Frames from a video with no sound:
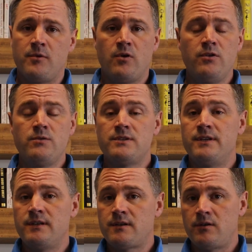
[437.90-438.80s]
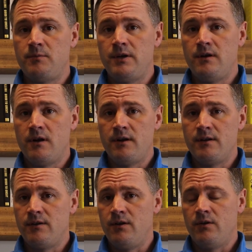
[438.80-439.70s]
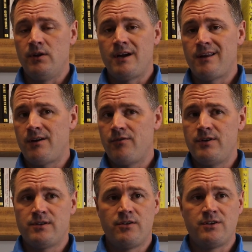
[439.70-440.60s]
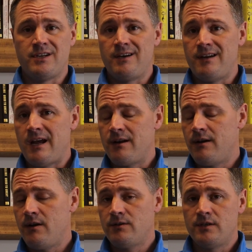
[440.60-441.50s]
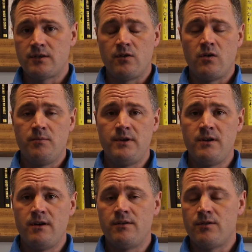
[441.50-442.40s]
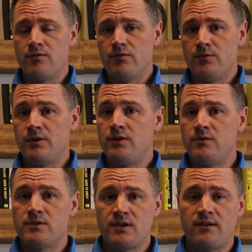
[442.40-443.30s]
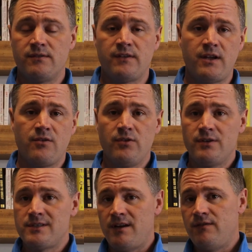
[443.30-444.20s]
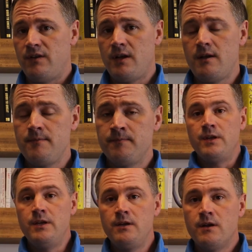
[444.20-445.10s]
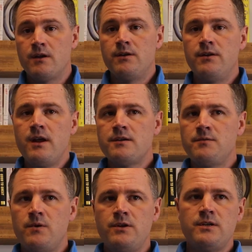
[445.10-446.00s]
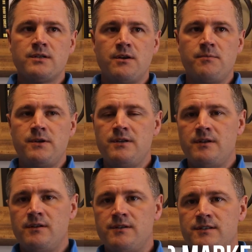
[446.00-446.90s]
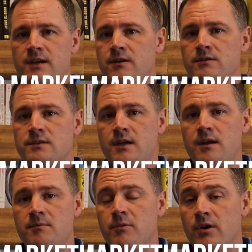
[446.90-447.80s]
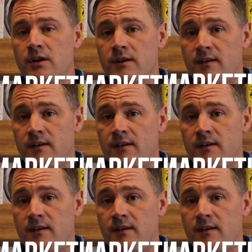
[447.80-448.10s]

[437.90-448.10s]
All those things could be done, a lot of that research and that data analysis could all be done through the use of a real estate VA. The next one is going to be sales and marketing